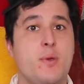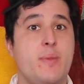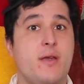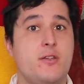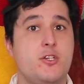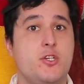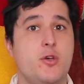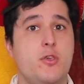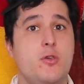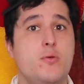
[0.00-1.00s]
about to
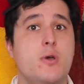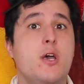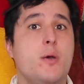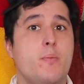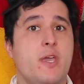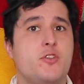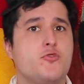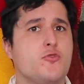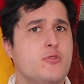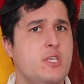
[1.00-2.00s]
show you might
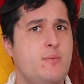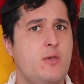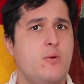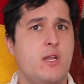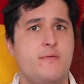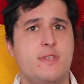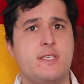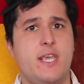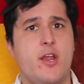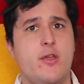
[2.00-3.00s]
truly be one of the
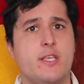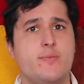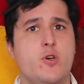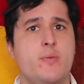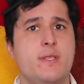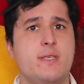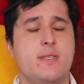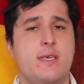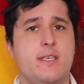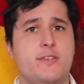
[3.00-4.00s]
scariest moments
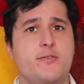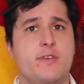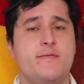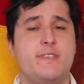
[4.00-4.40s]
in the history of